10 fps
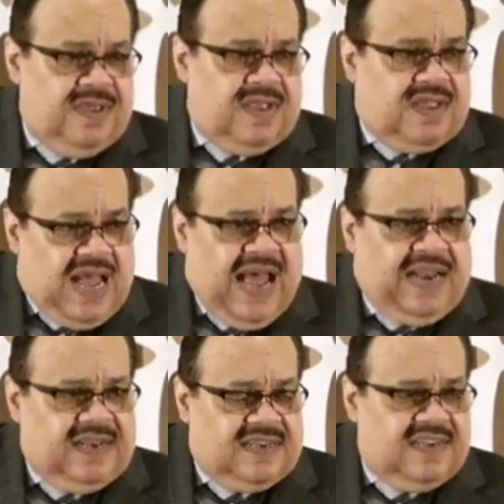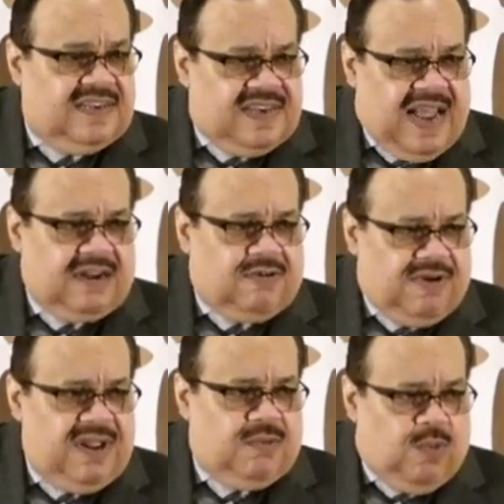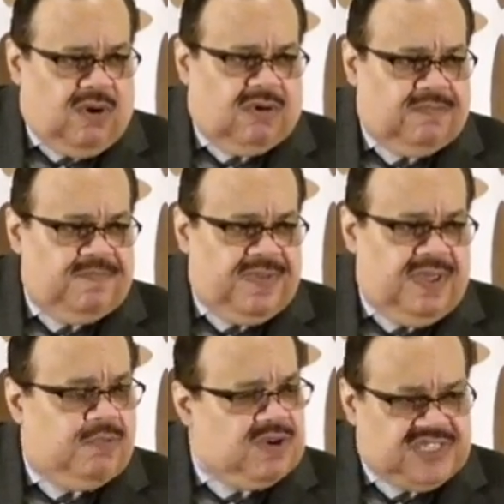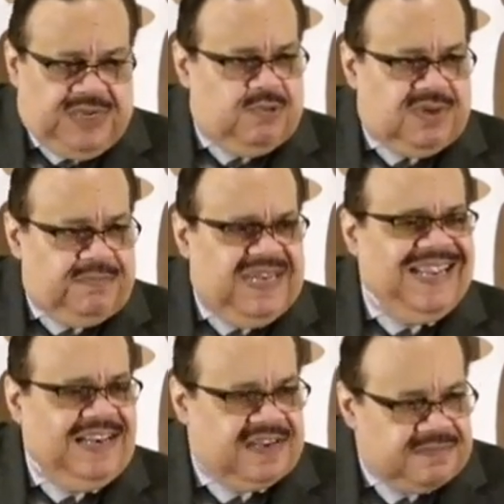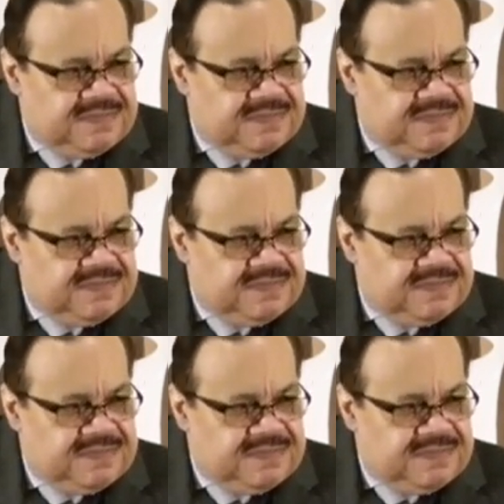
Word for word: God did not create a world in which he wouldn't be needed.